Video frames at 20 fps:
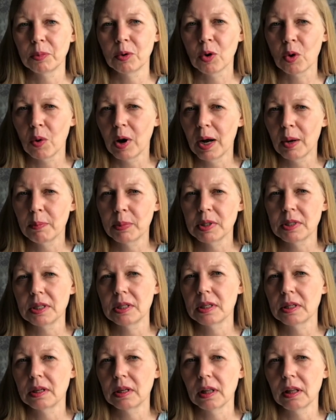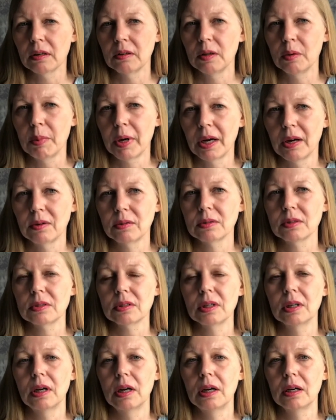quite particular about
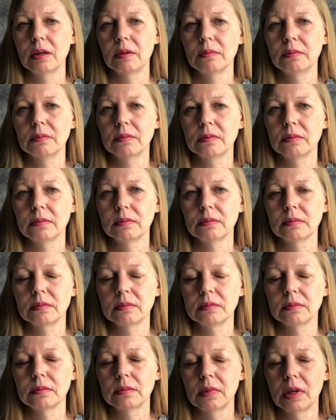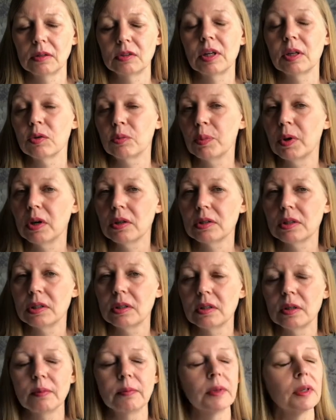um,
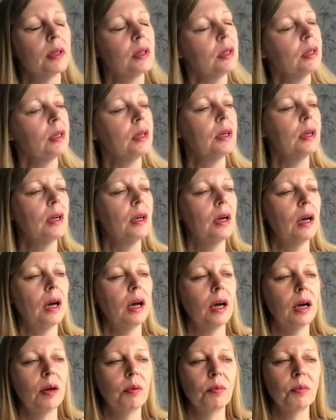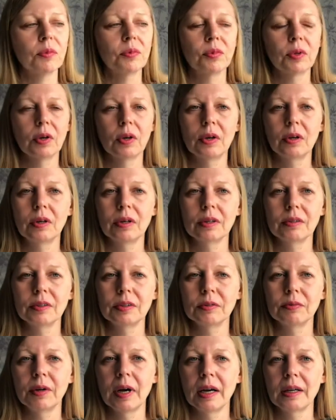transporting them. Um, so
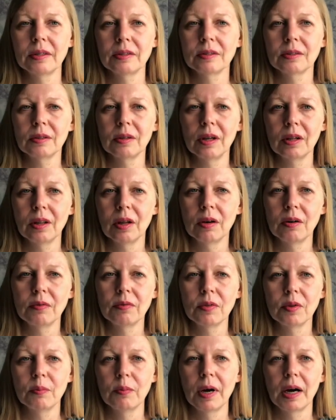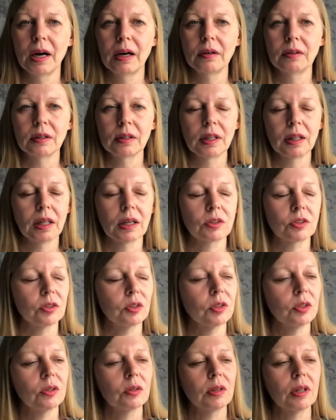you find a lot of them are
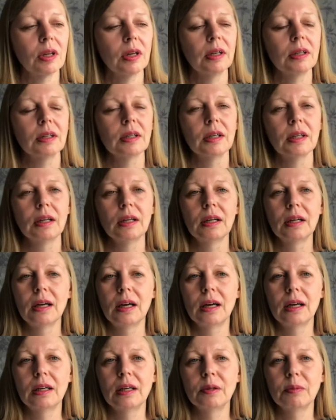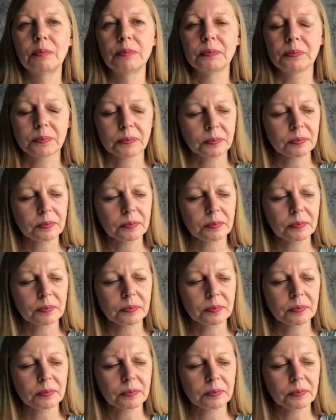collection only. Um,